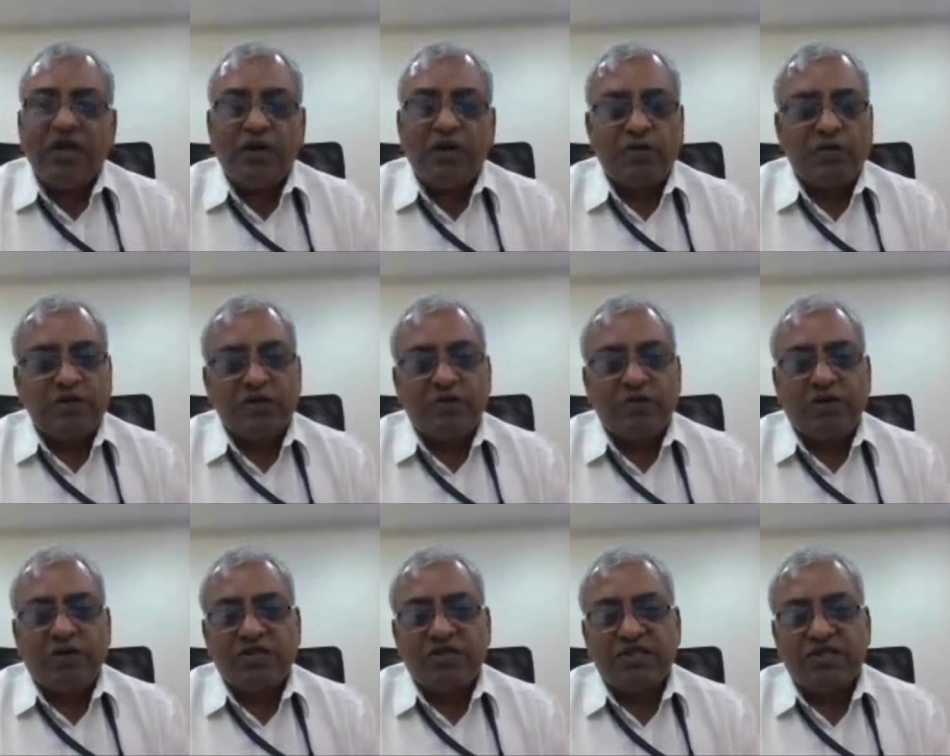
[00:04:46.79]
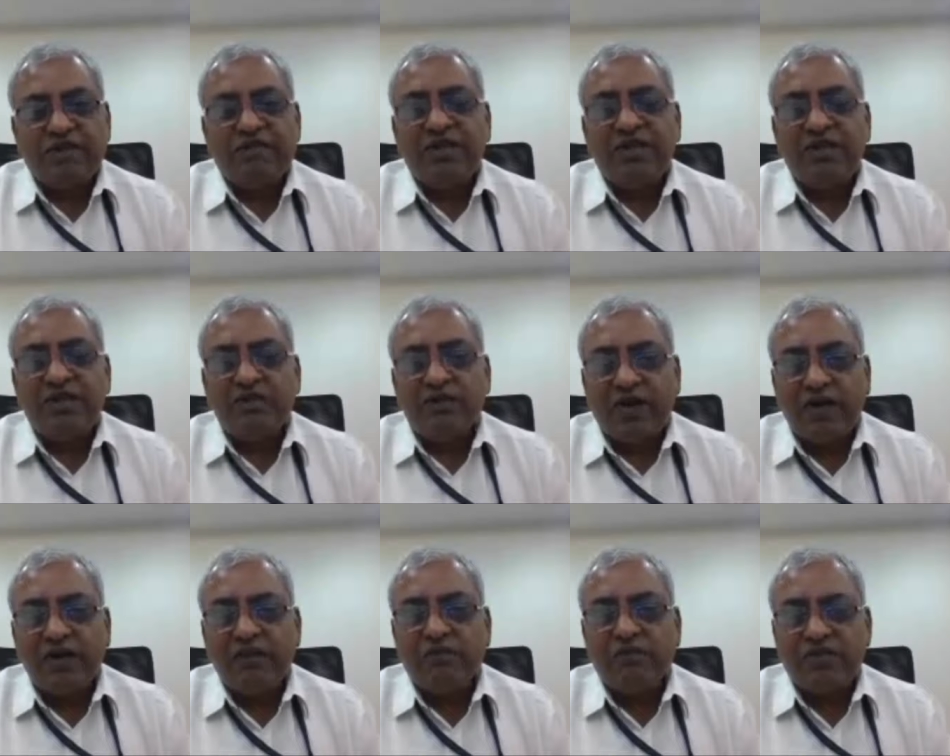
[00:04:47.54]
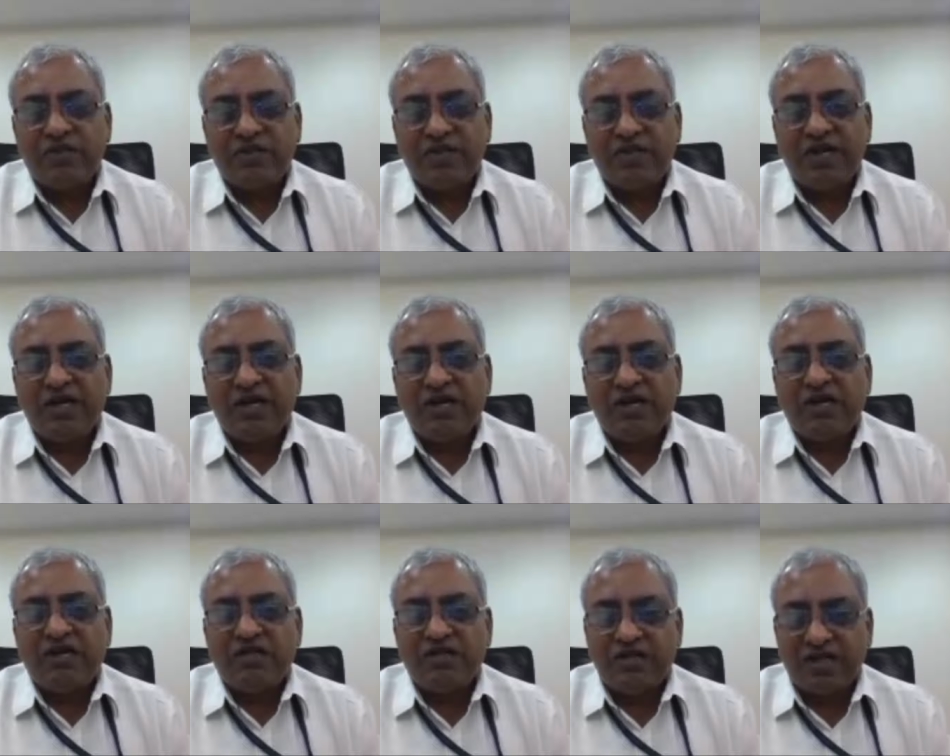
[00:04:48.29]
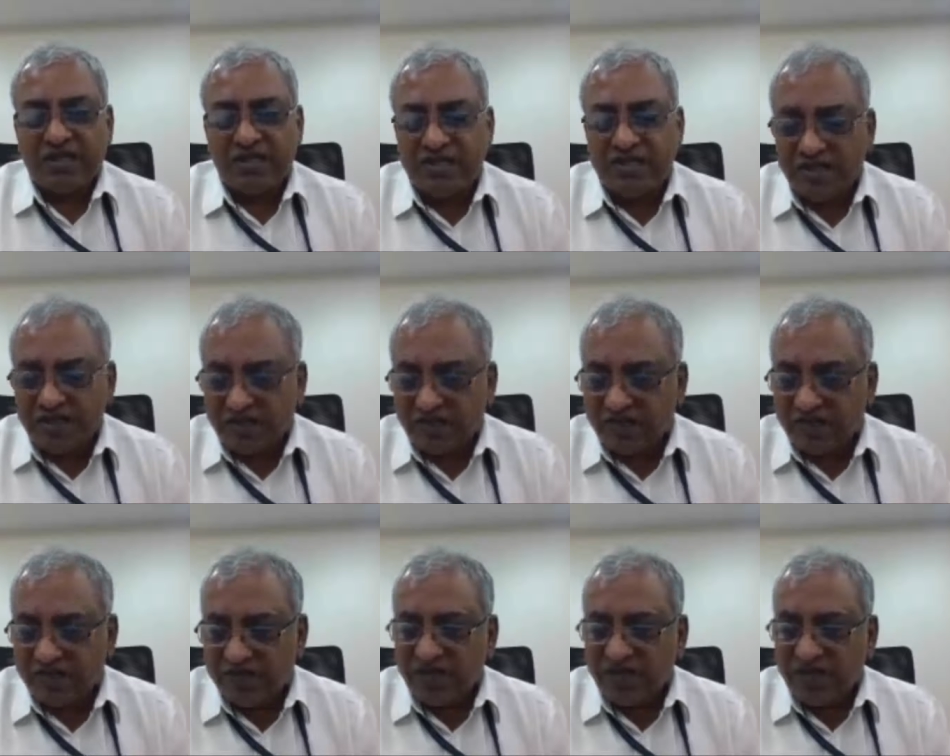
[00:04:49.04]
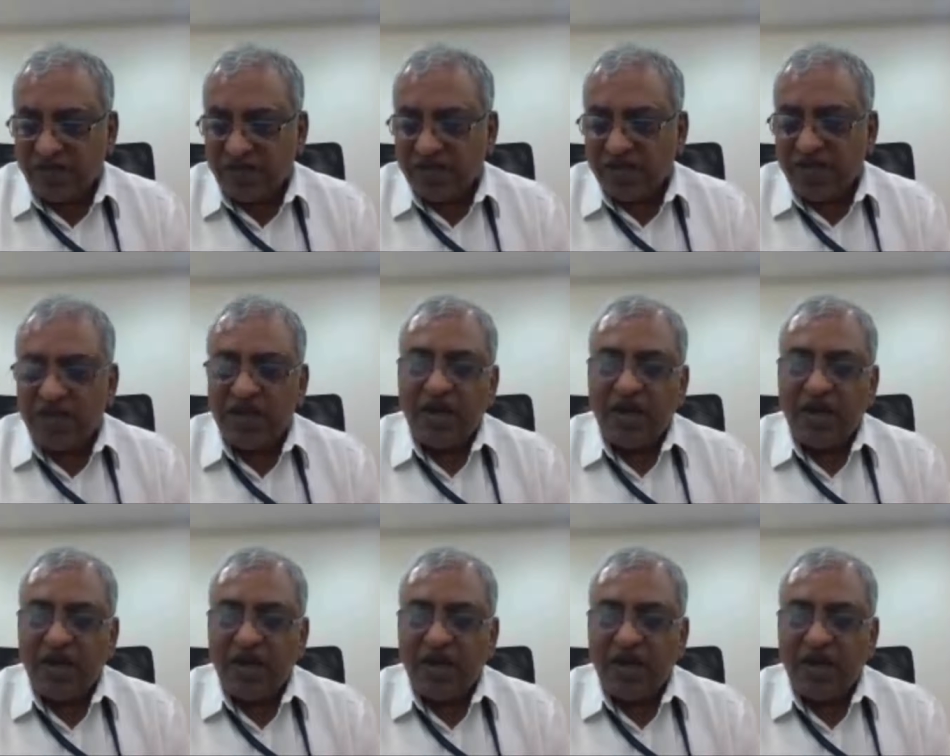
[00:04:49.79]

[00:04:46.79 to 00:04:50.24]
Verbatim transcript: it was about 71% sensitivity